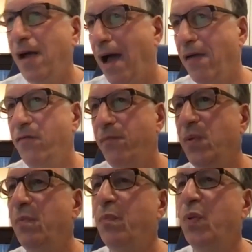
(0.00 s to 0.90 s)
I've
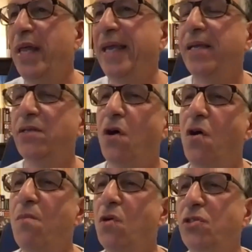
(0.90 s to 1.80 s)
been playing
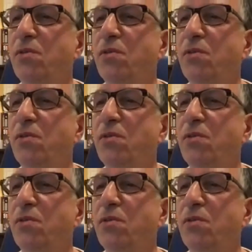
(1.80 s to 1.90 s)
guitar most